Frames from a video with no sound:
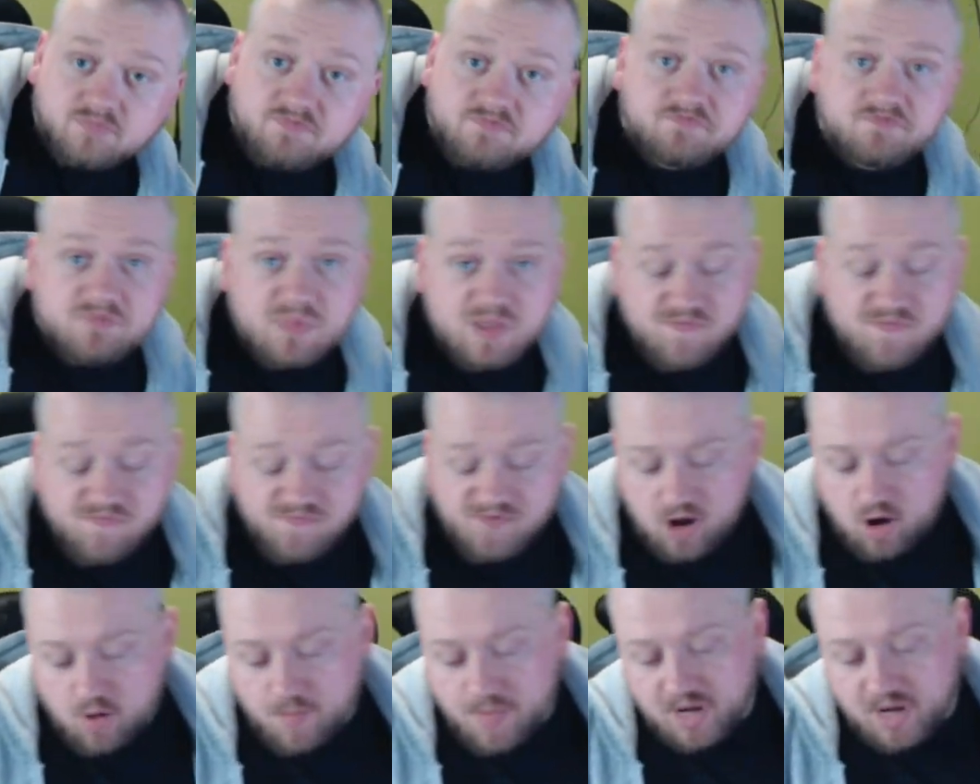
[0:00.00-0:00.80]

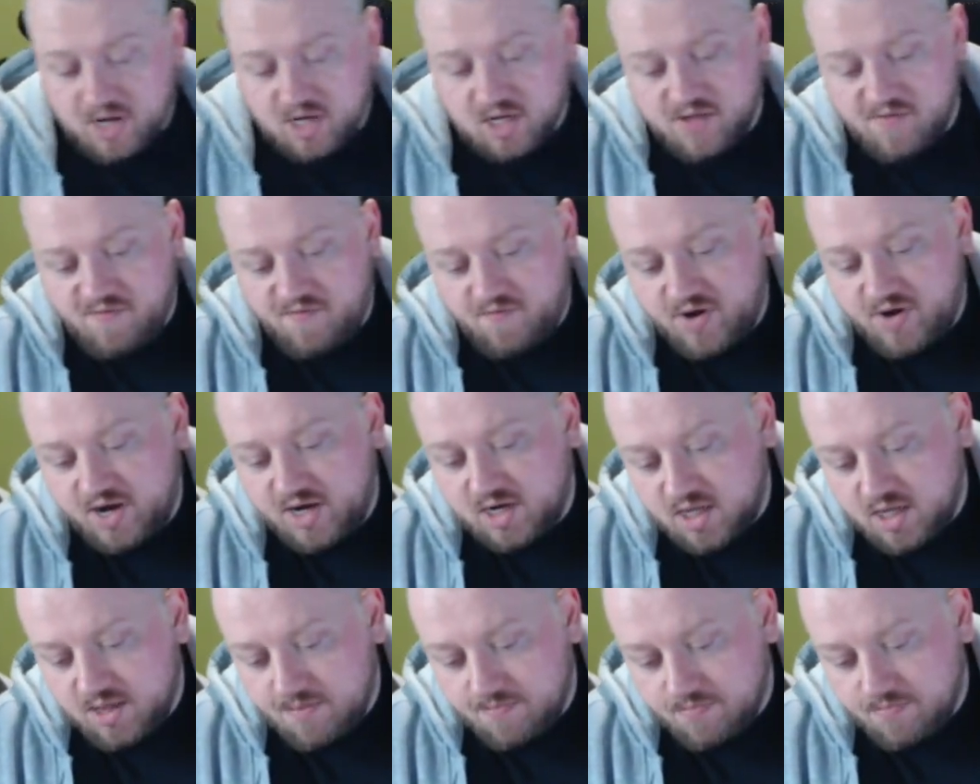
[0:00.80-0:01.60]
environmentally
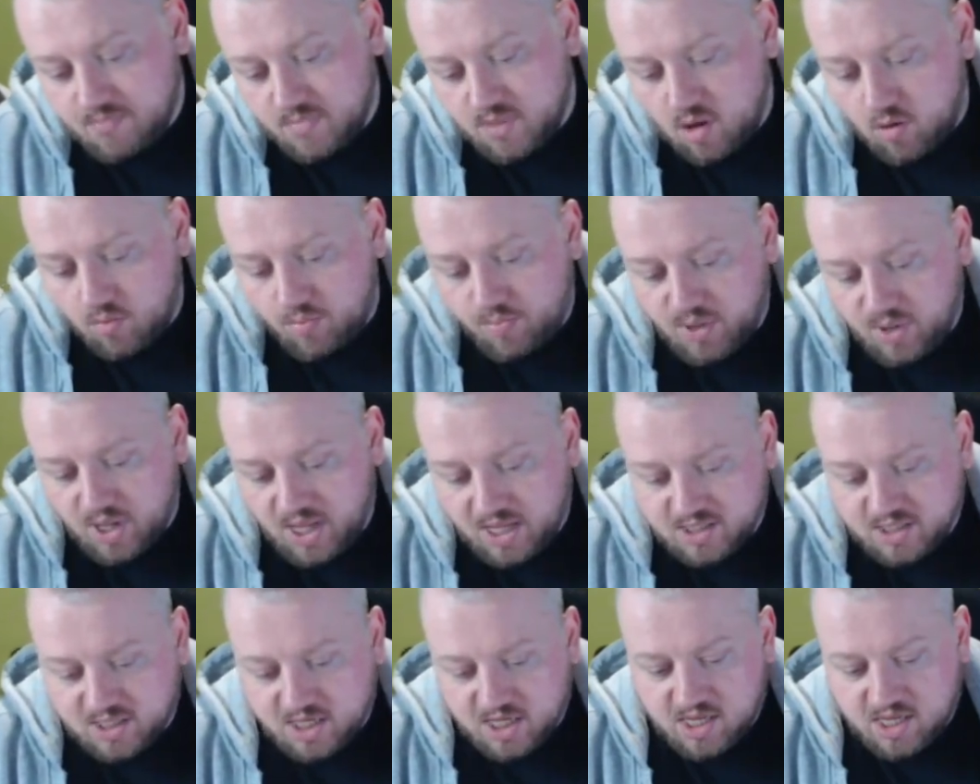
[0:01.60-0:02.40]
friendly, no
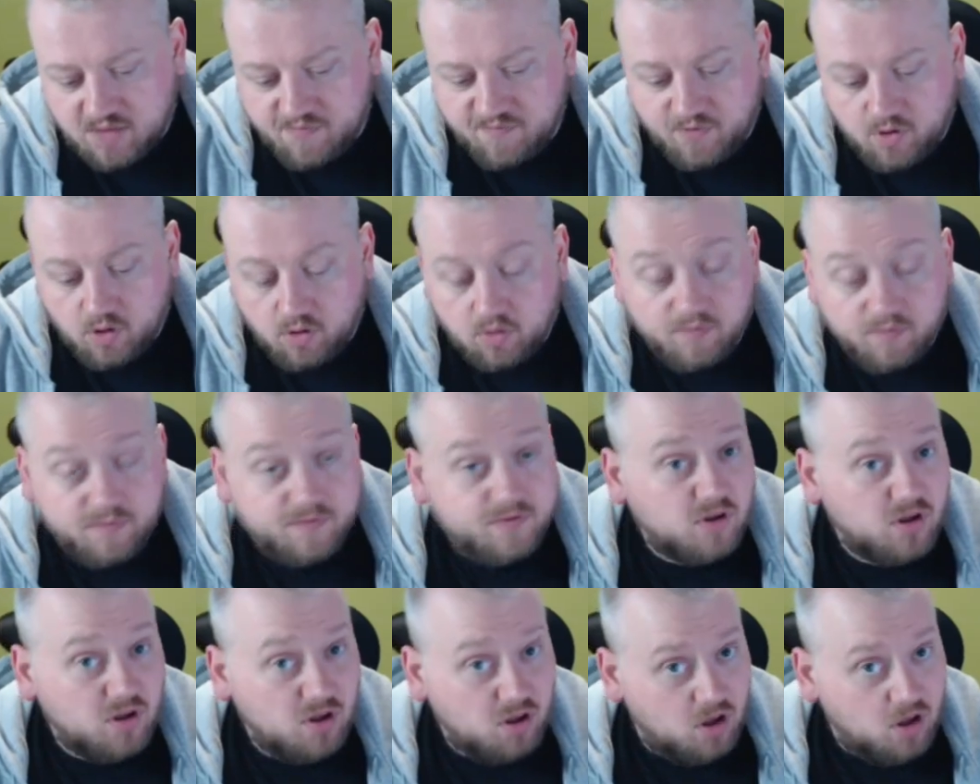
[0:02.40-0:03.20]
plastic
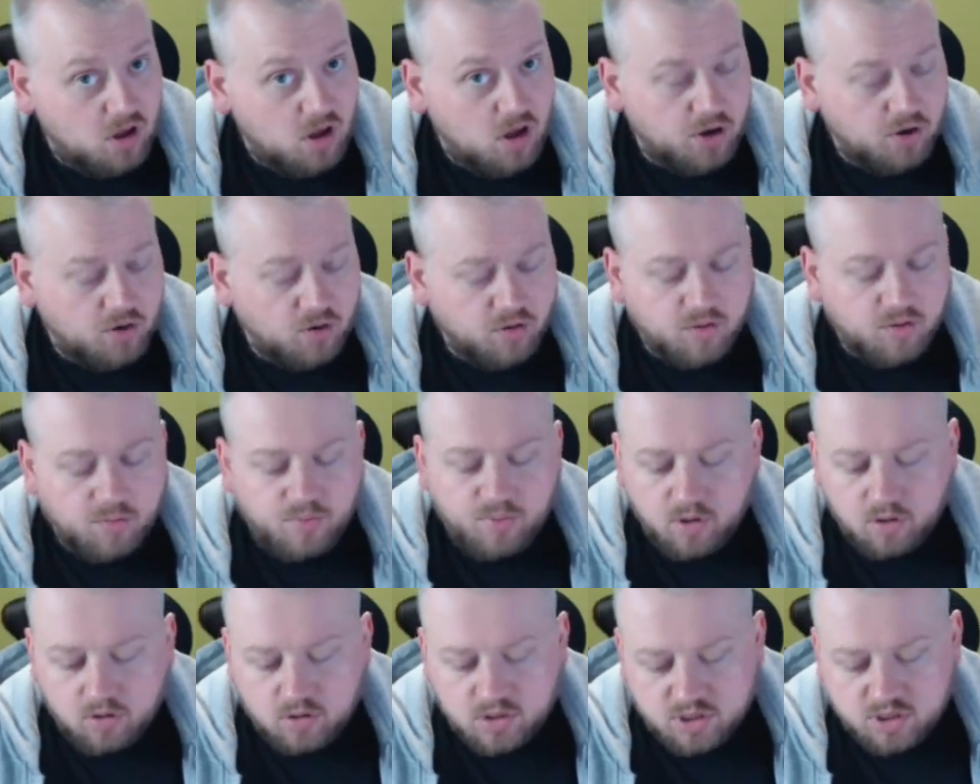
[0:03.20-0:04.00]
involved. Another
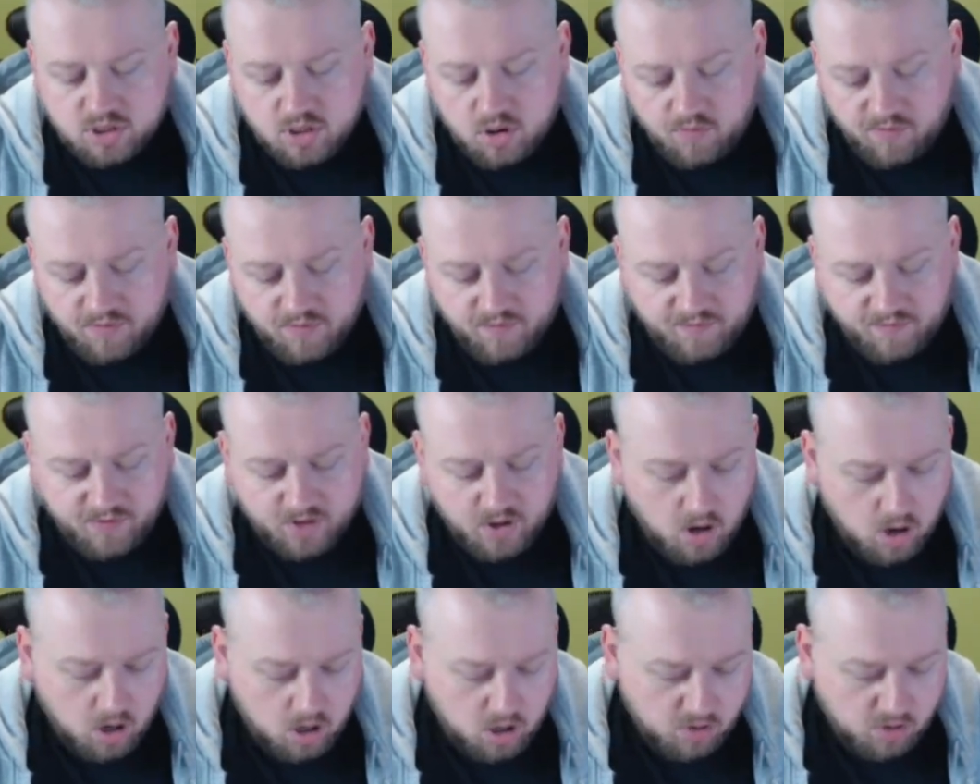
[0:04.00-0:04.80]
plus over
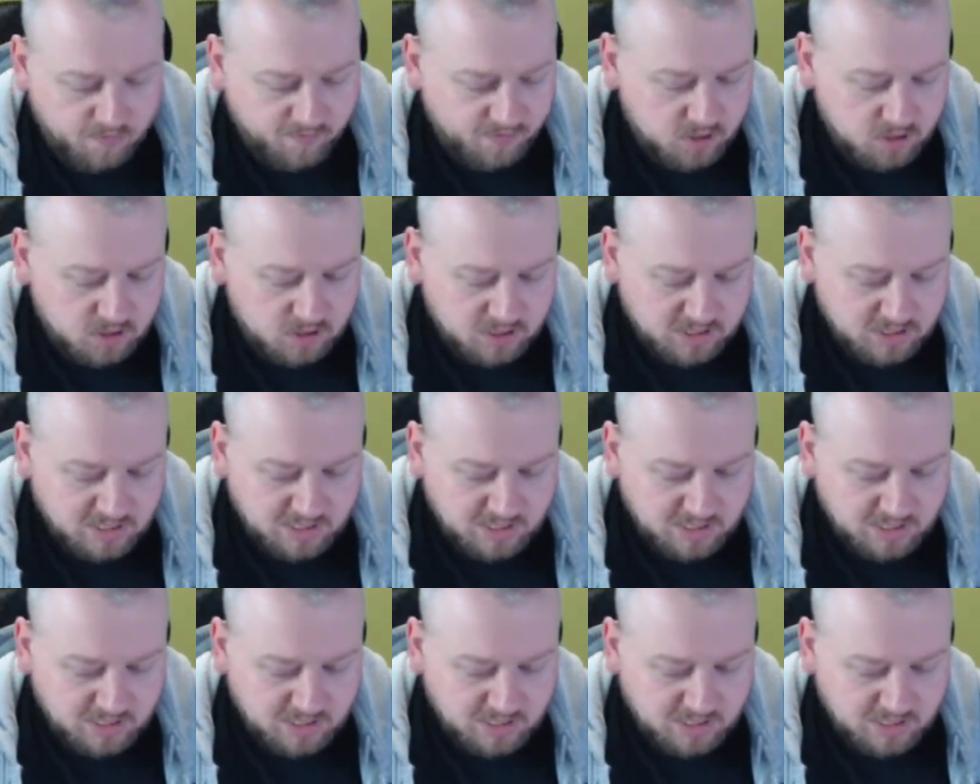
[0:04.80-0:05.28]
VR cover.